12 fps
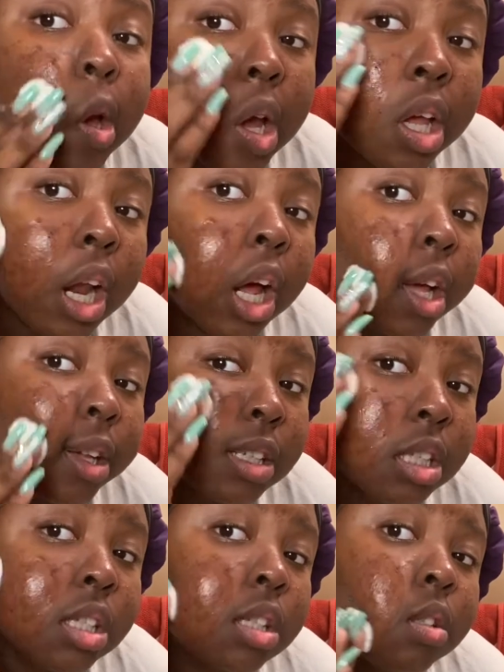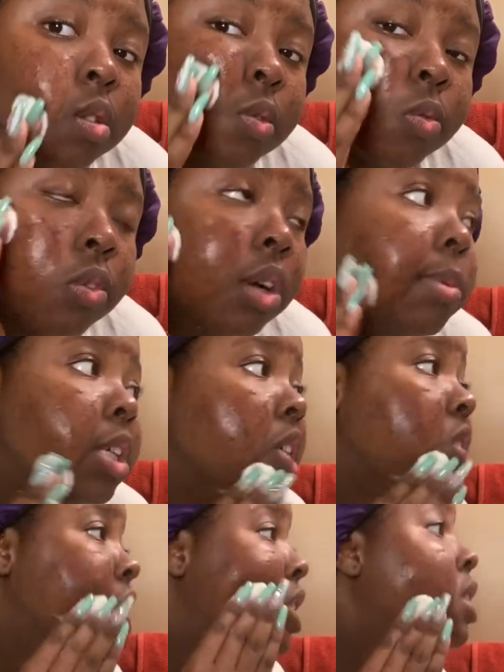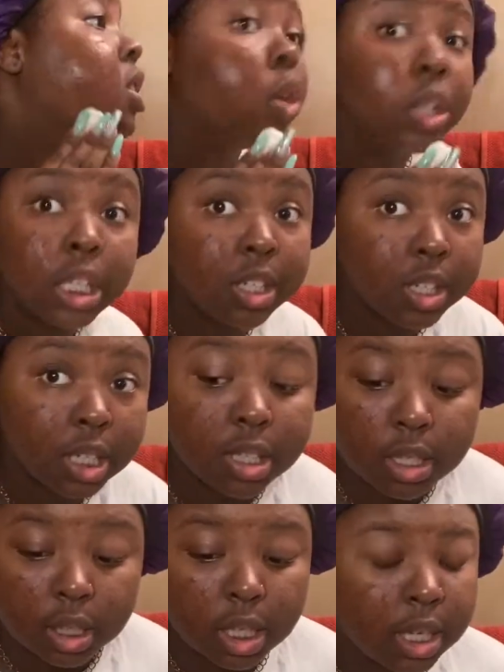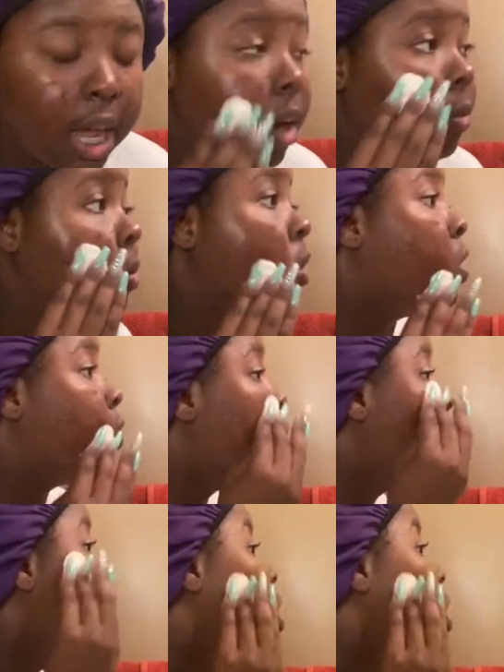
and I rub it gently, not rough,